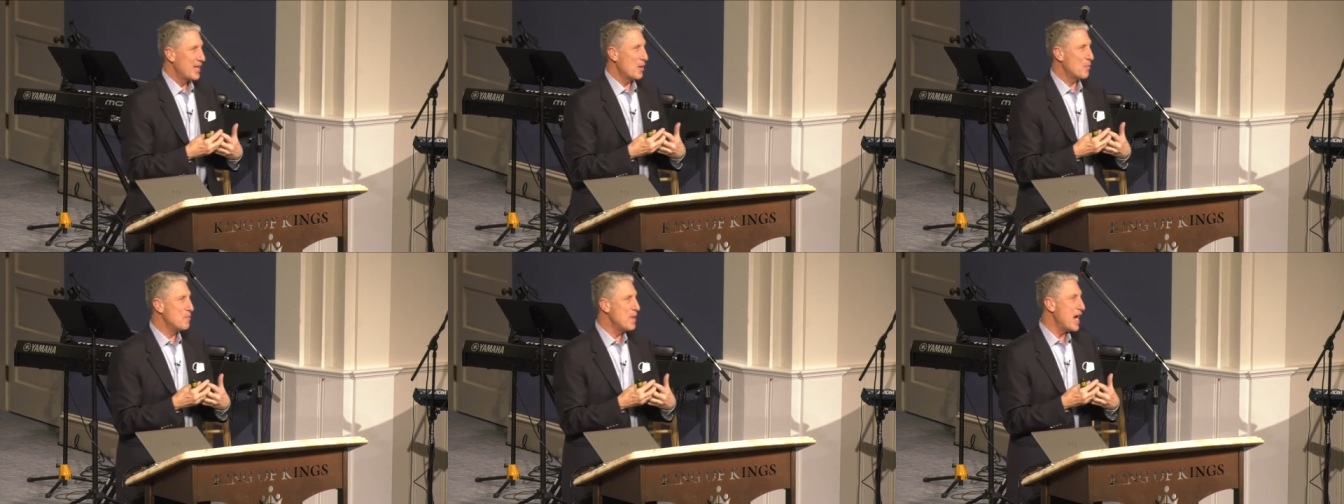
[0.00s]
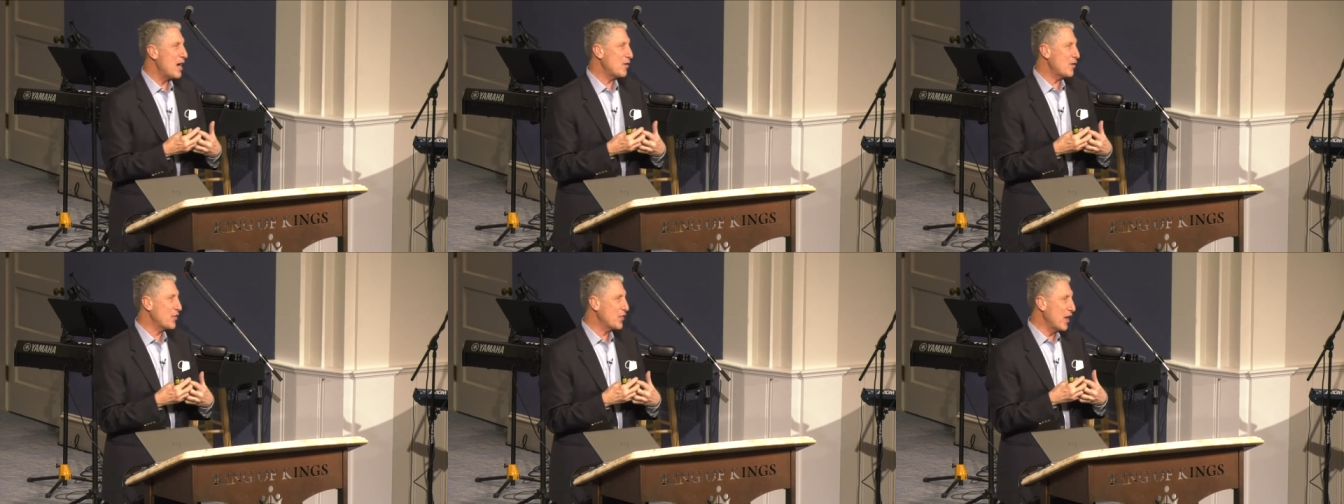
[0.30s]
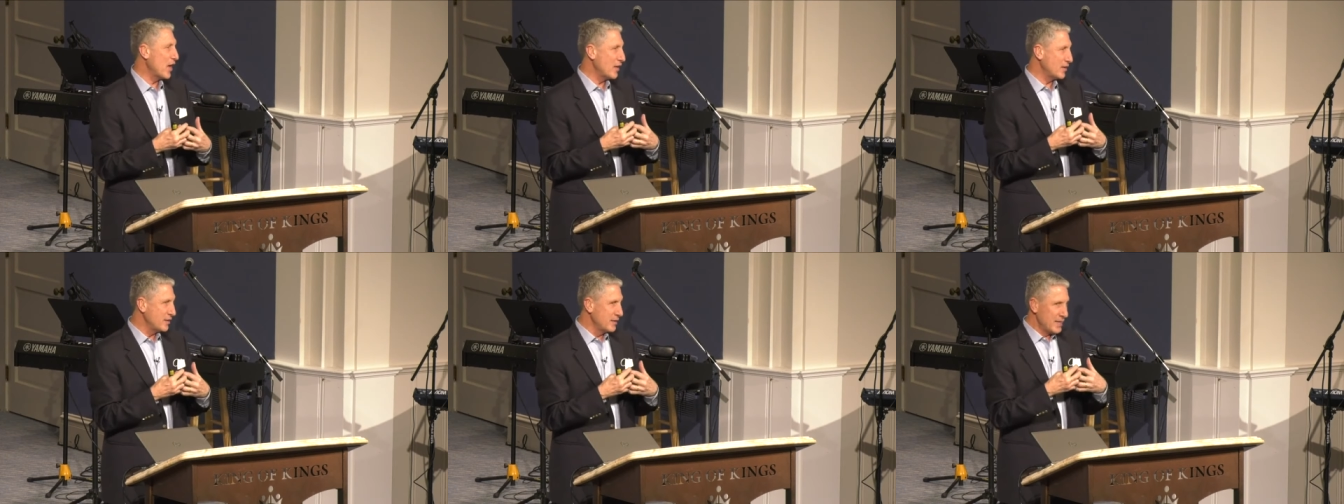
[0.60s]
A
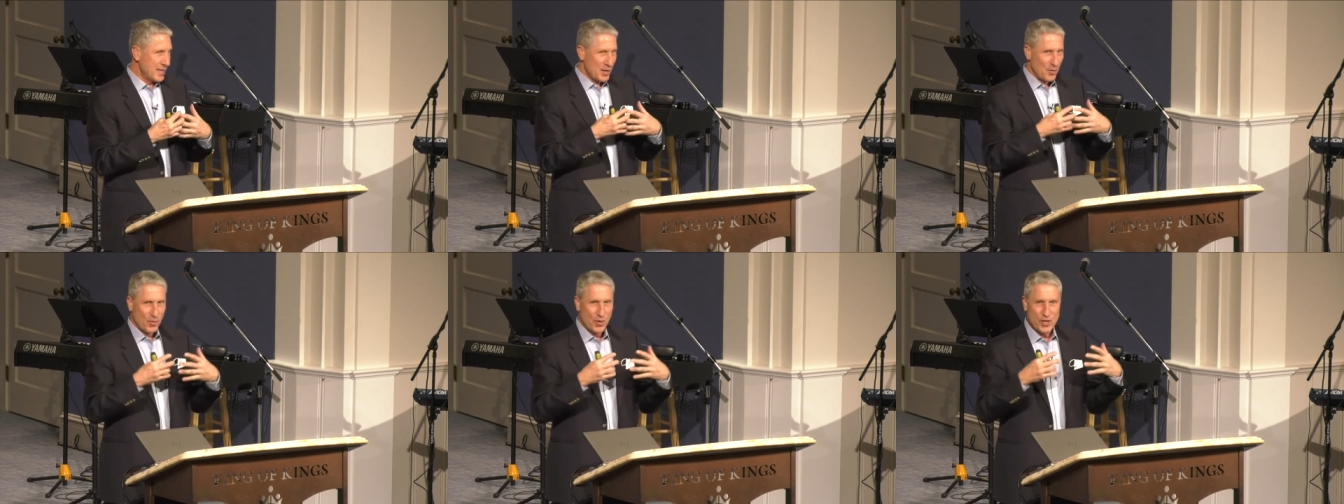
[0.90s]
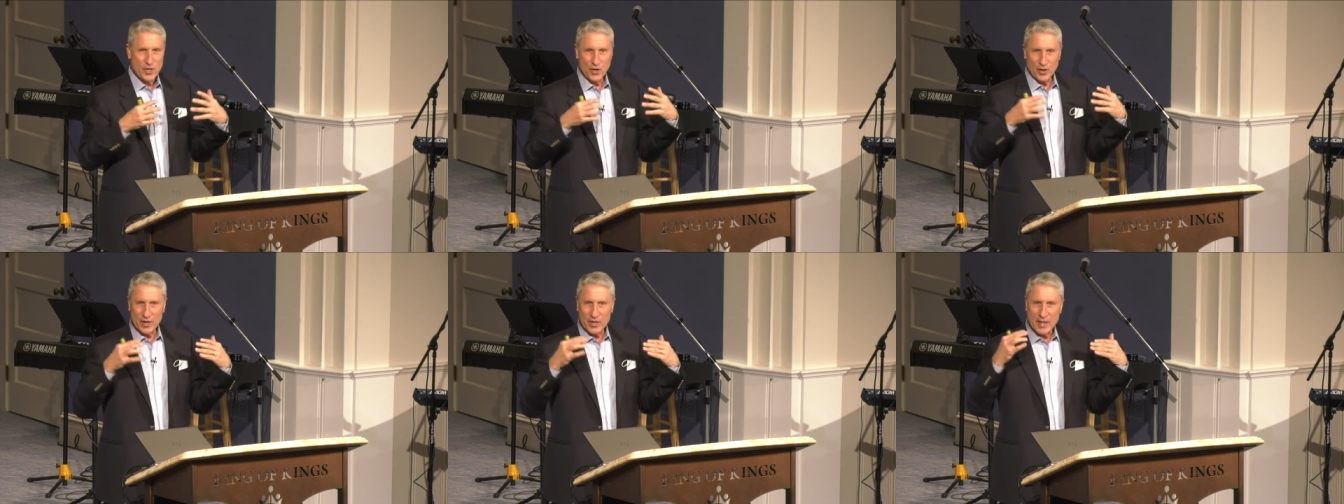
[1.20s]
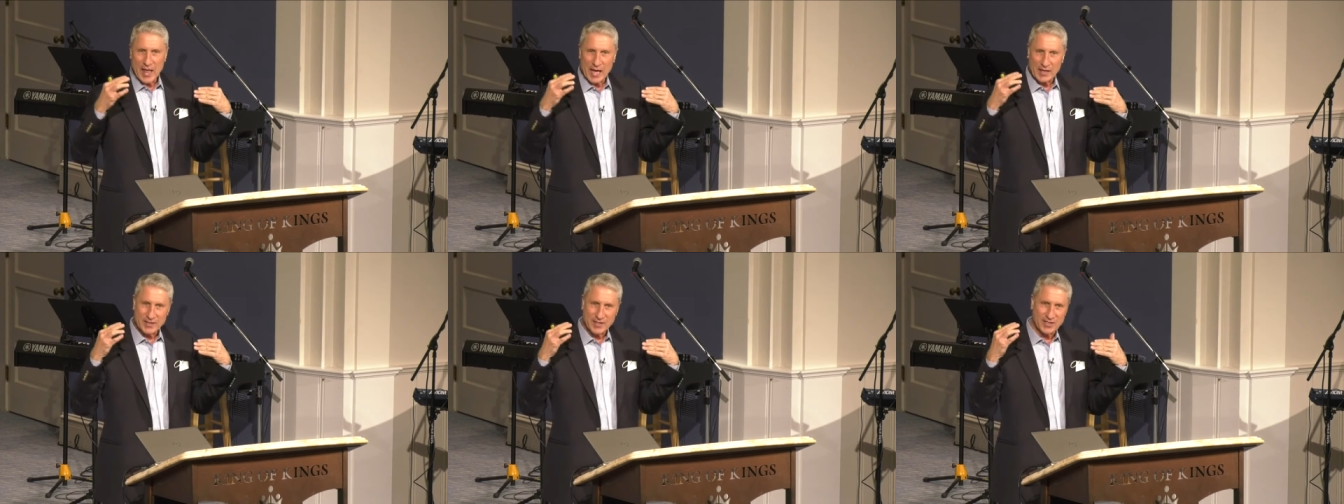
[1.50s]
marathon, when you're
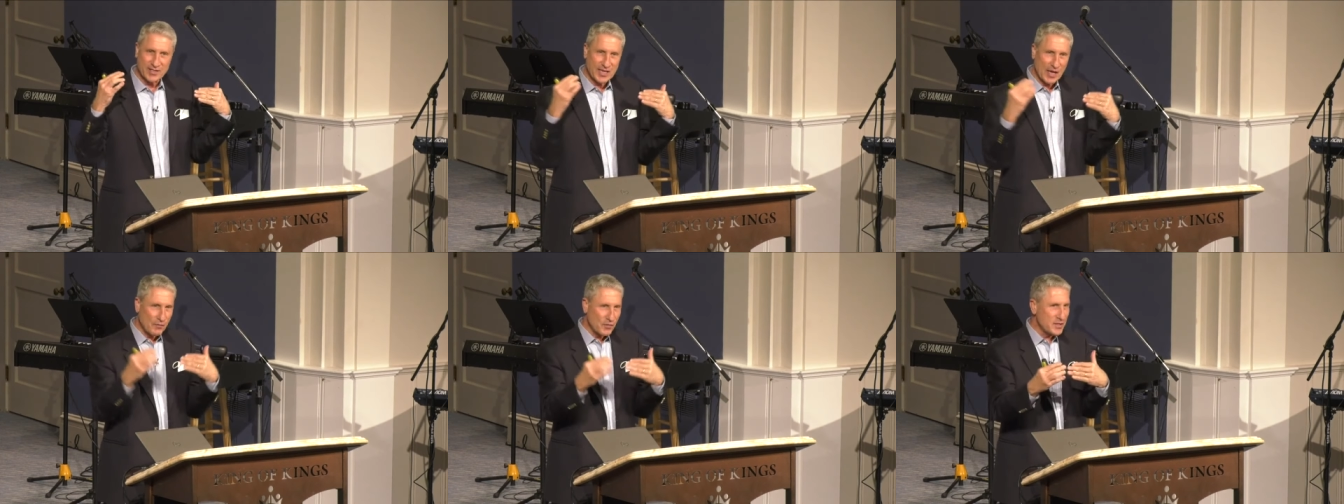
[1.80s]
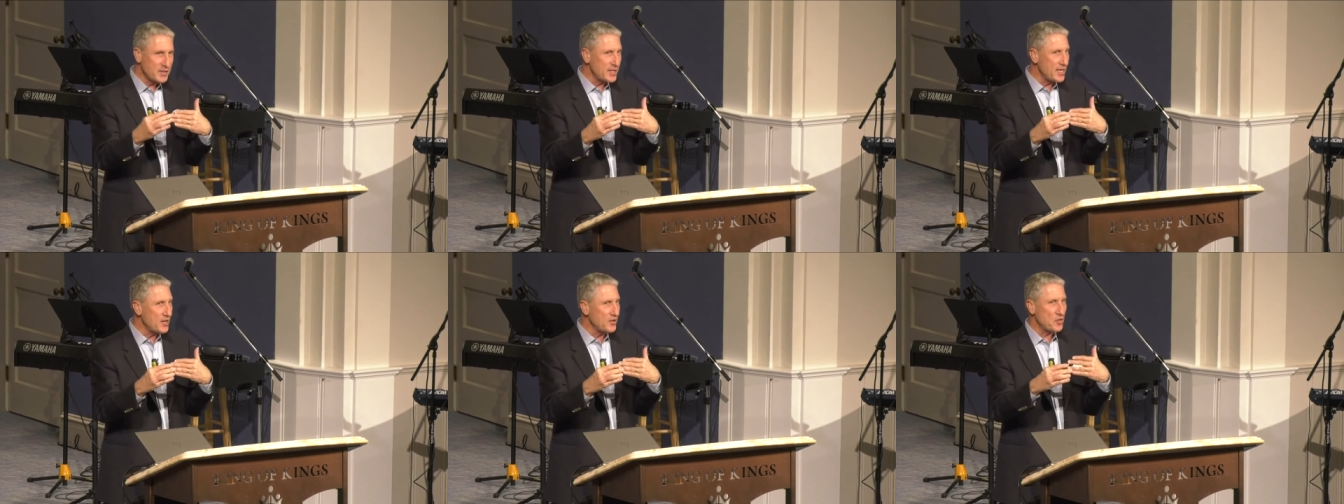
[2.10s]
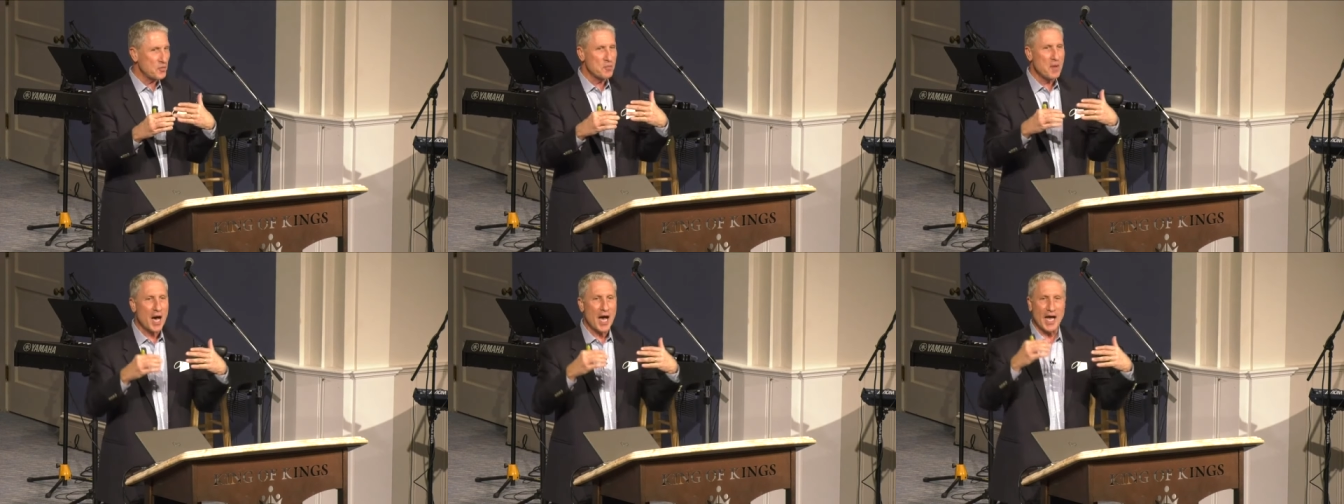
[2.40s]
in that
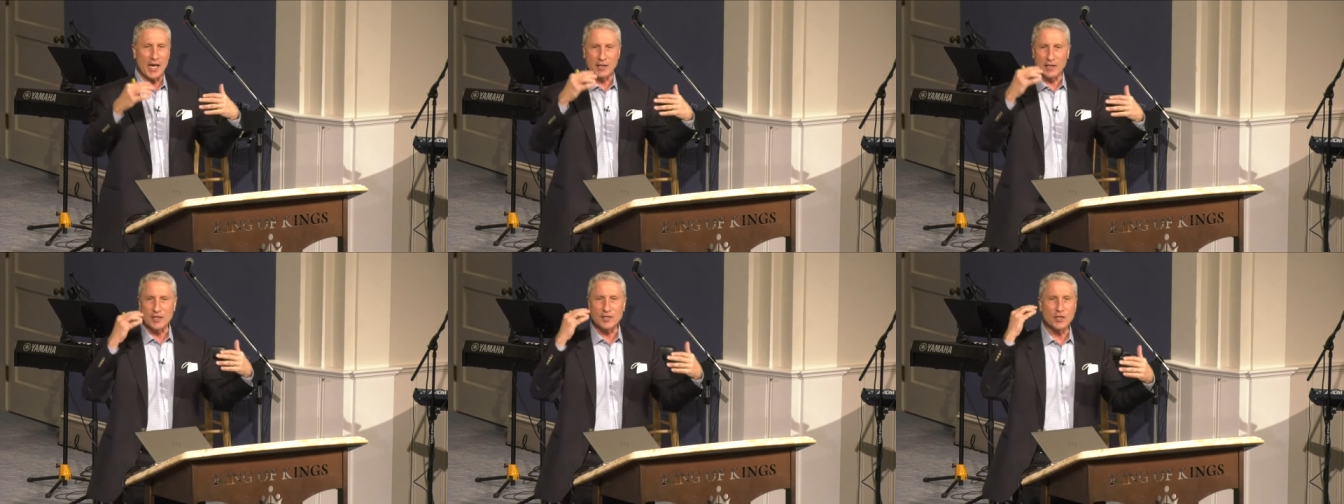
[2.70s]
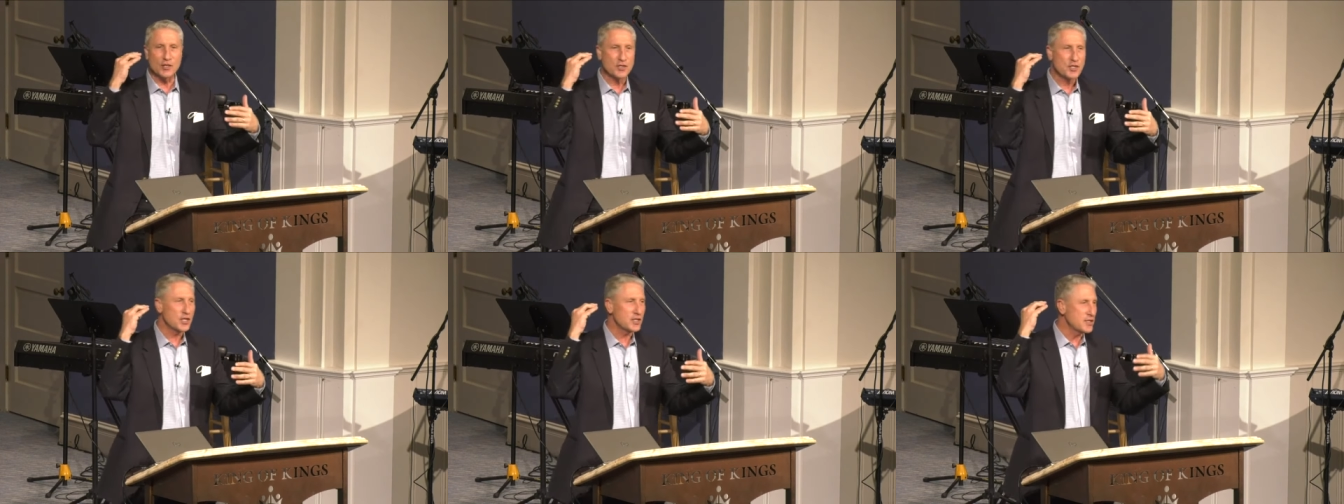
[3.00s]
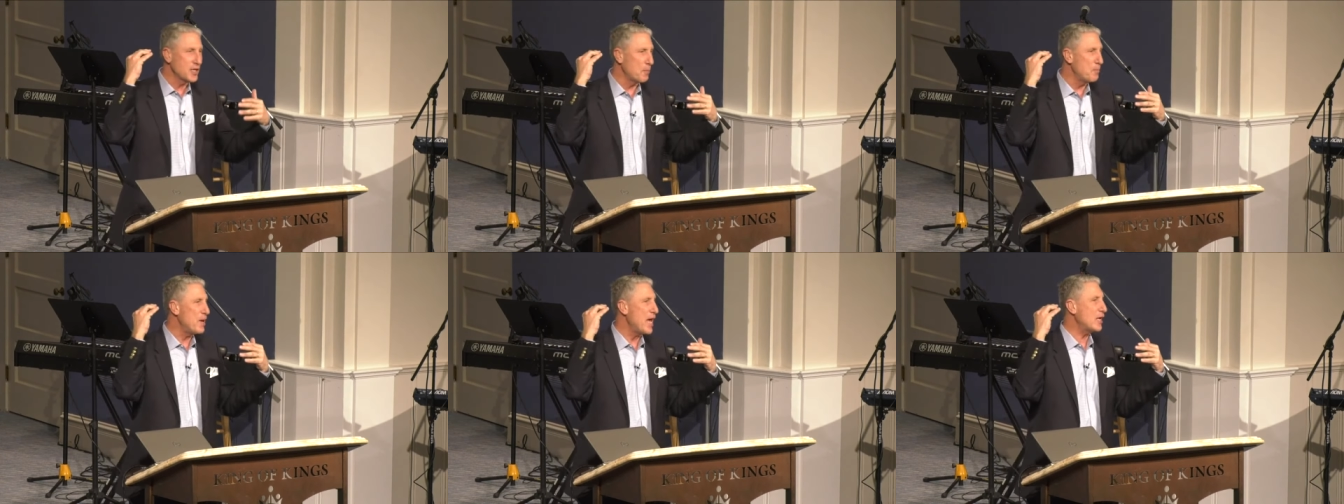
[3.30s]
17th mile and you're
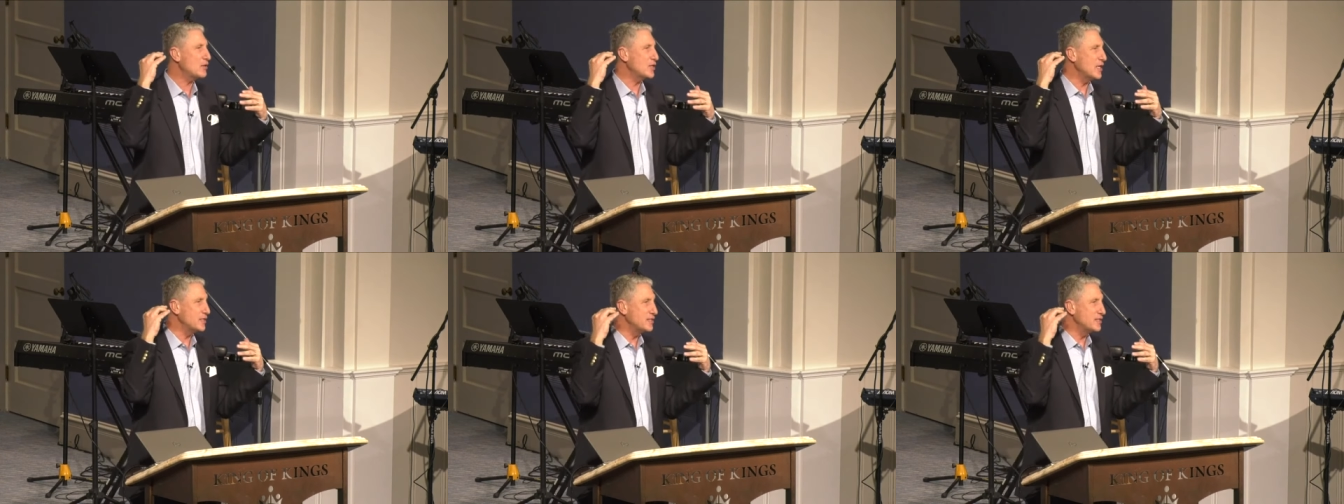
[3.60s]
just about